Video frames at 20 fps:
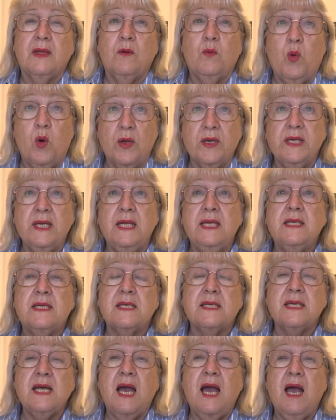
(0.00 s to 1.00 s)
What
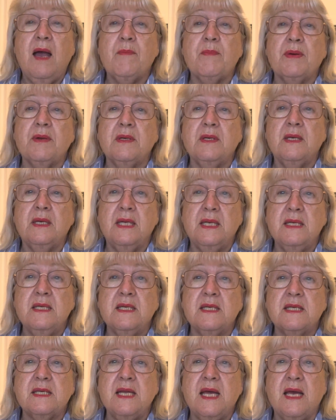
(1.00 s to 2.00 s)
needs to happen
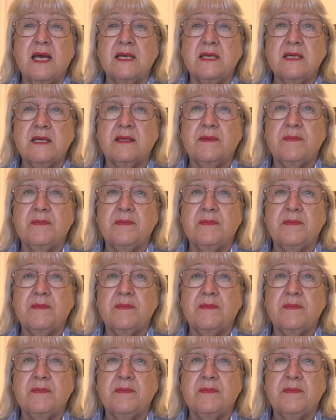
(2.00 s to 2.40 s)
instead?